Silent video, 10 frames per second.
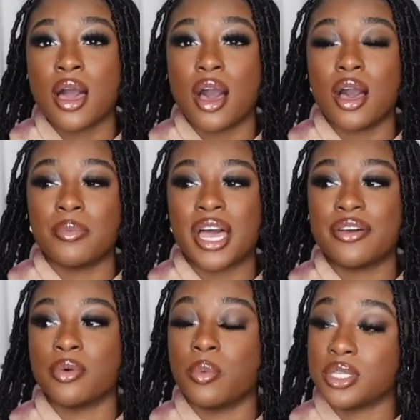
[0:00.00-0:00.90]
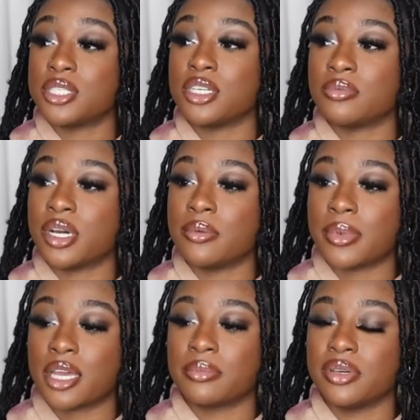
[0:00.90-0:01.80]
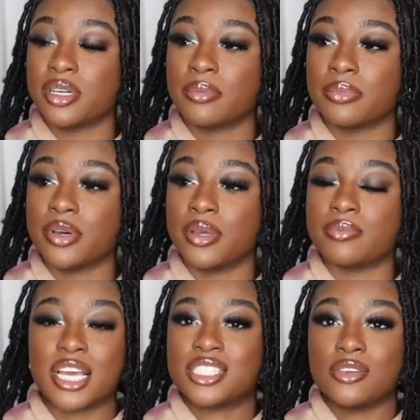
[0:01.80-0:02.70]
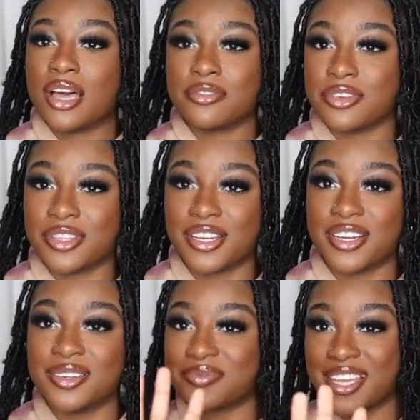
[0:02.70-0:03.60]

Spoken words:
I have a 1 terabyte MacBook, but I still haven't filled that up.